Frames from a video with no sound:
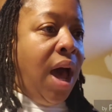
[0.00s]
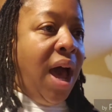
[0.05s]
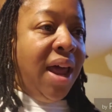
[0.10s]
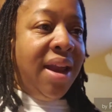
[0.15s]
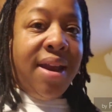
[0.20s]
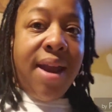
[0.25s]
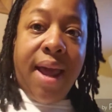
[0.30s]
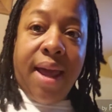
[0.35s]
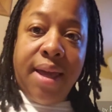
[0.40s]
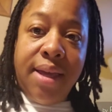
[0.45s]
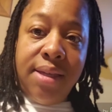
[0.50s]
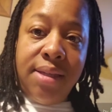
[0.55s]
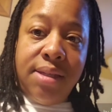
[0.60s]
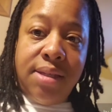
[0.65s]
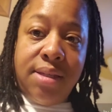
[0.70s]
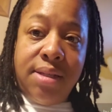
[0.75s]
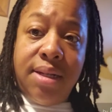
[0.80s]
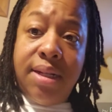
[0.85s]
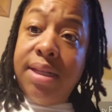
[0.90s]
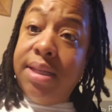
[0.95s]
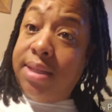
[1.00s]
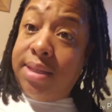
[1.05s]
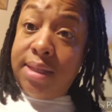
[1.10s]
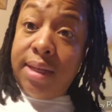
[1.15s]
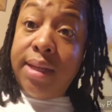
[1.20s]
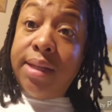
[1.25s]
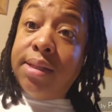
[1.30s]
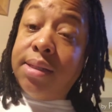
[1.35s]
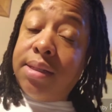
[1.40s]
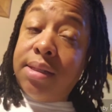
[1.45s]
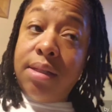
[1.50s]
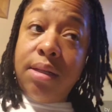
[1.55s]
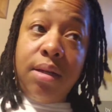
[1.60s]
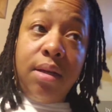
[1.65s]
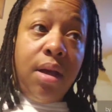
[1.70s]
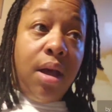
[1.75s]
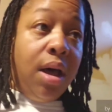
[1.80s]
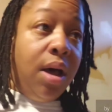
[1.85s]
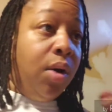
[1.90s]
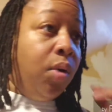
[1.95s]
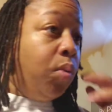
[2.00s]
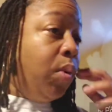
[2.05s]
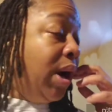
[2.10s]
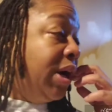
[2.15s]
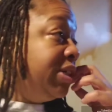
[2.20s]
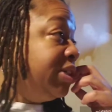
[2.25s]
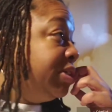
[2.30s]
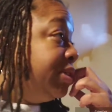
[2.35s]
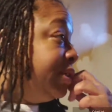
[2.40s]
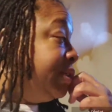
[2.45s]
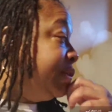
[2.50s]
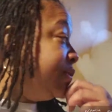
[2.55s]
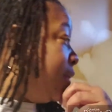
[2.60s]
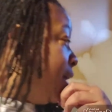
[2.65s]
a nice, decent washer and